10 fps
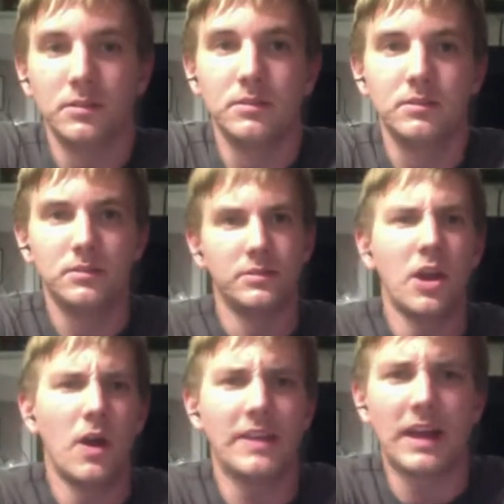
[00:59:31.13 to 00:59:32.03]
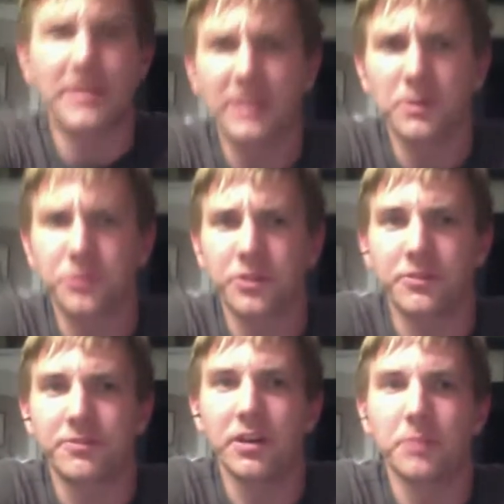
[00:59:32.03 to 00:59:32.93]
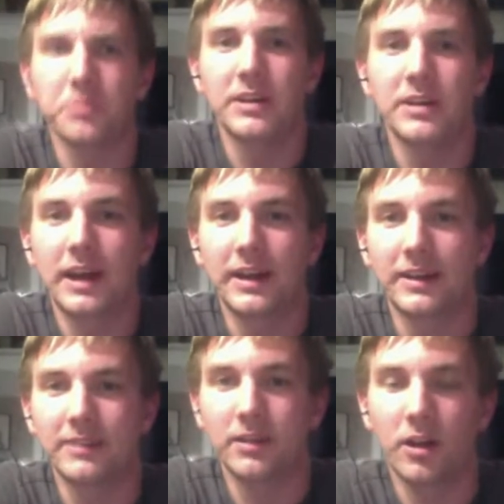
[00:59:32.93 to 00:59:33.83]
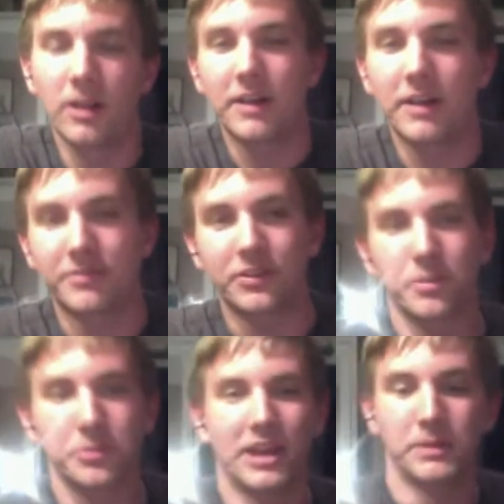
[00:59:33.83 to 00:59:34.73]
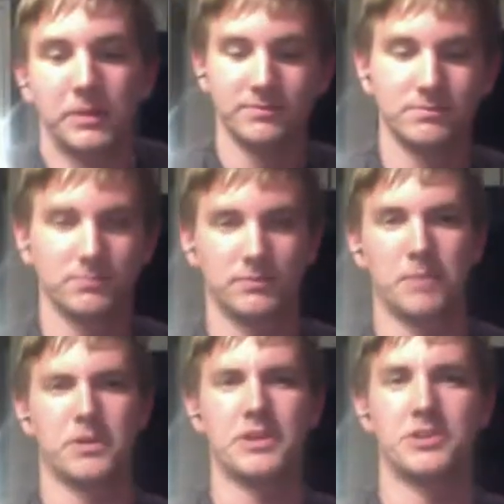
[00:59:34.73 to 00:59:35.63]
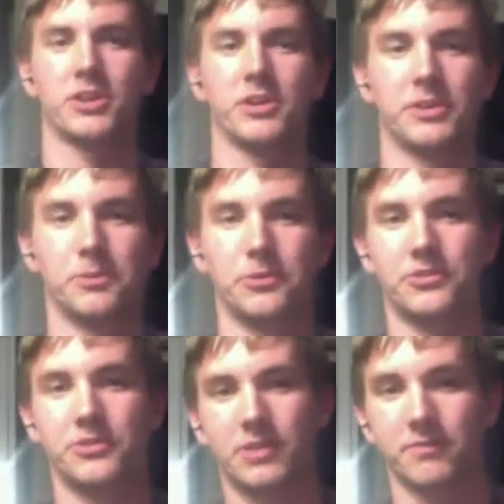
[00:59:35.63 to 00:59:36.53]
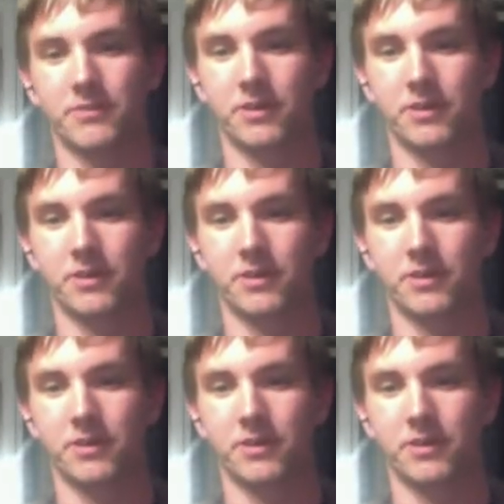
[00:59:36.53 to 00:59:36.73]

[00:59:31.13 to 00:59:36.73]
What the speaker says: No, I think it was confirmed. I'll have to double check, but I'm pretty sure he was confirmed.